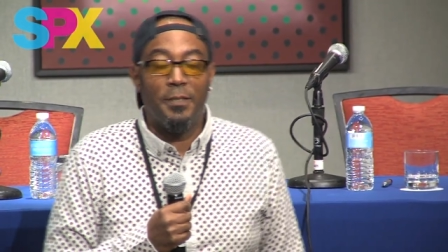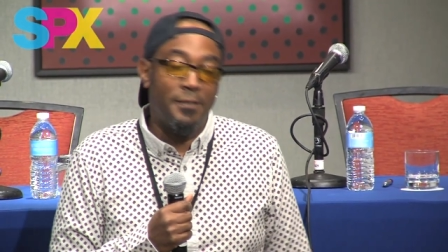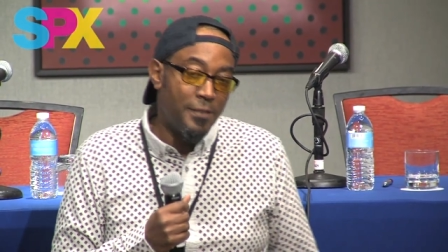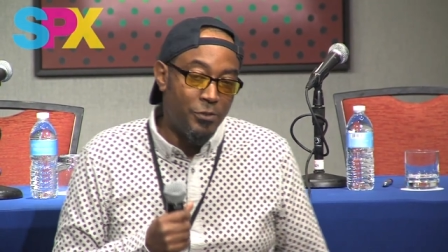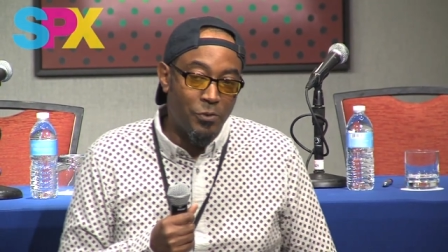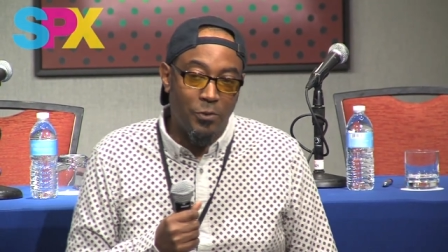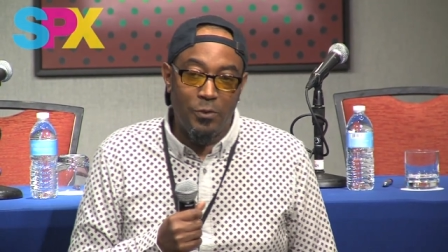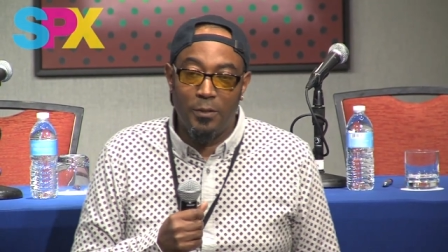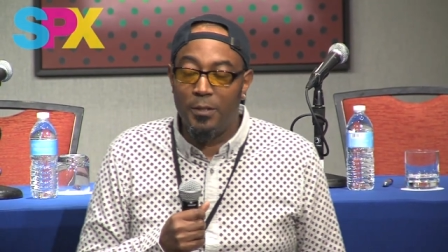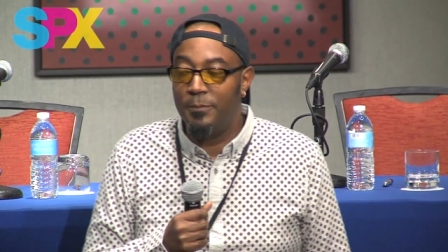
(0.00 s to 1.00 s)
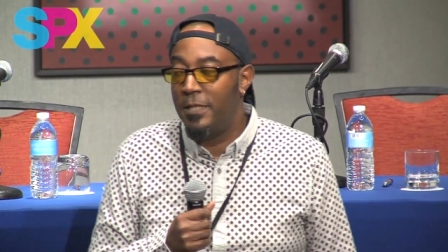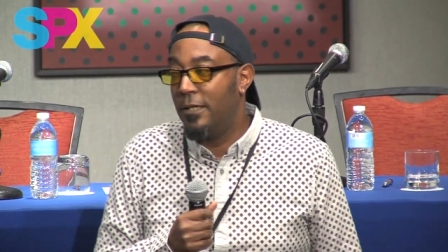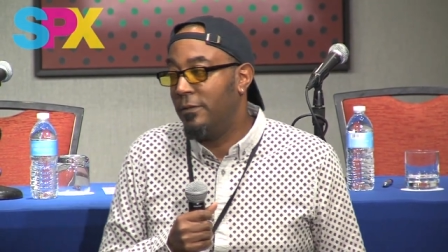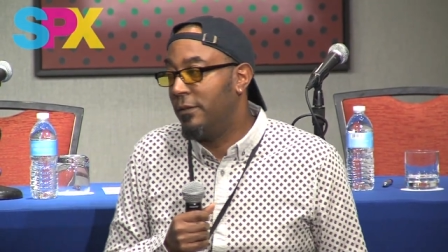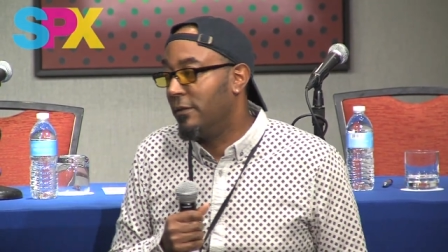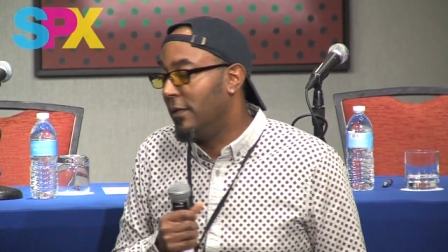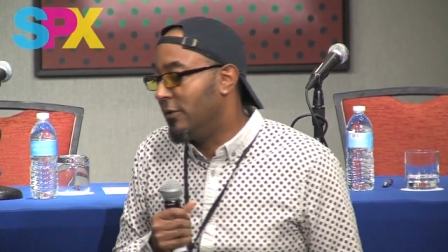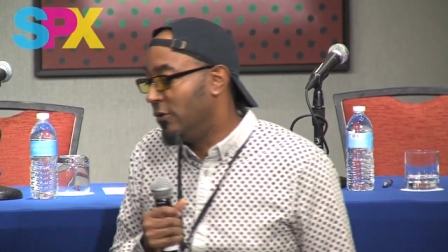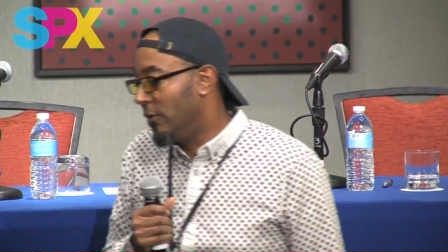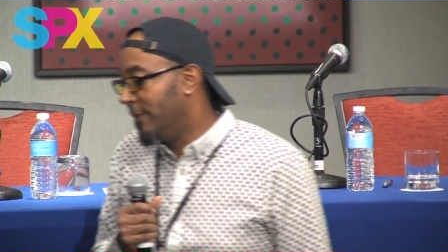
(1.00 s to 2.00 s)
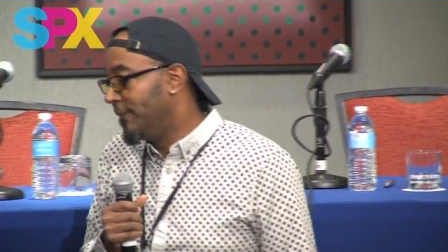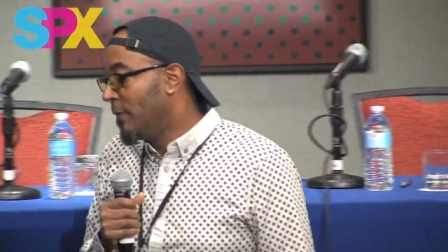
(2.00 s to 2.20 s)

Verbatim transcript: They said, sure, you can come down and do it.